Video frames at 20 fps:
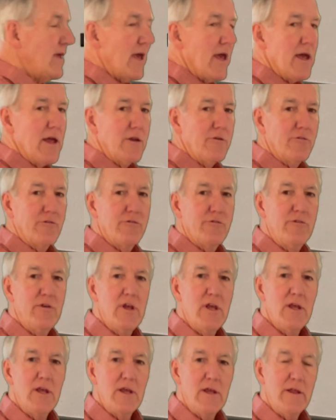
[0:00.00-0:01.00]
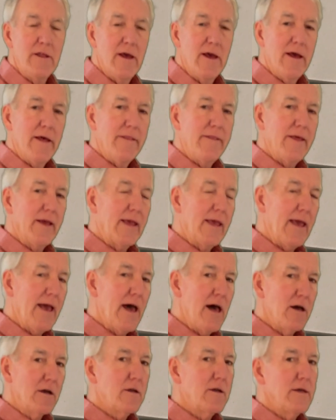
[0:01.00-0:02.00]
the HC, the
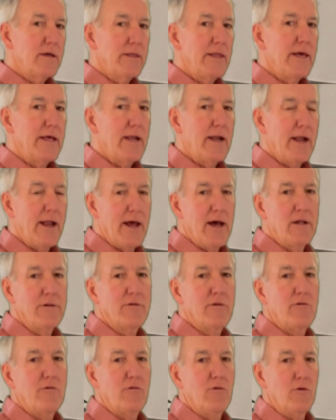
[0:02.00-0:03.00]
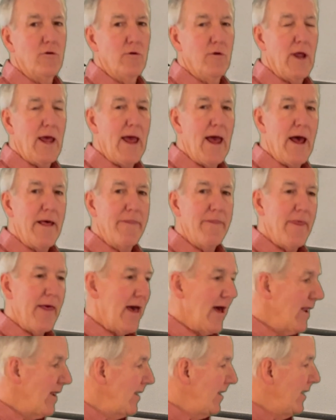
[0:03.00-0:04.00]
calculated altitude at
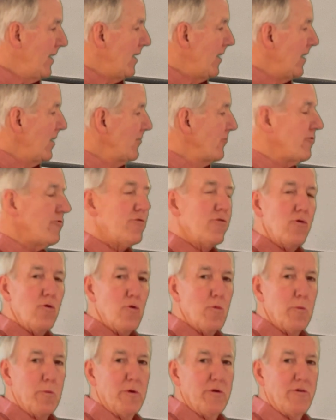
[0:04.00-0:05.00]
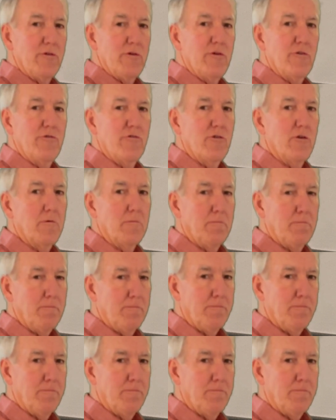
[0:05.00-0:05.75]
that assumed position.